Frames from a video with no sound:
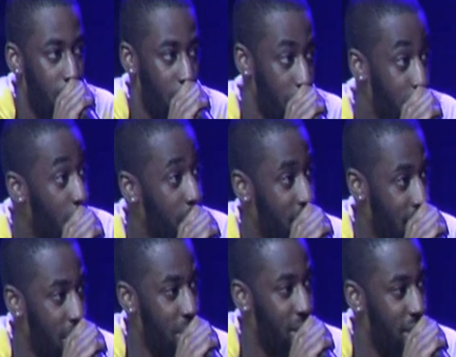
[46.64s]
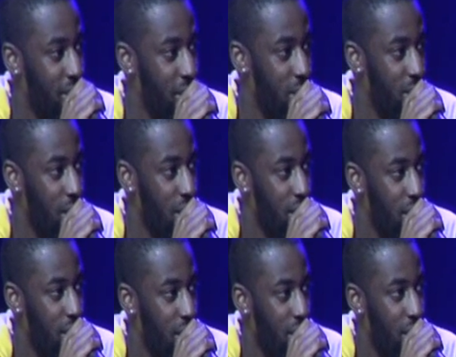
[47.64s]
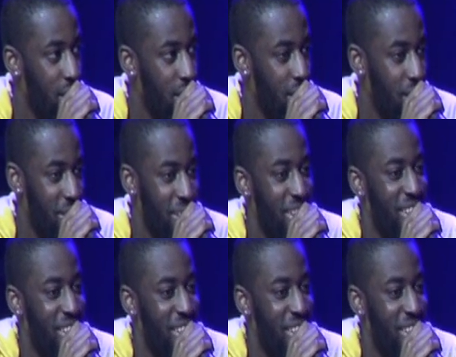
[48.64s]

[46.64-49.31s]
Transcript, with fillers: you, want, do you want to say? Or are you going to introduce her? Yeah. Do you know? Go on.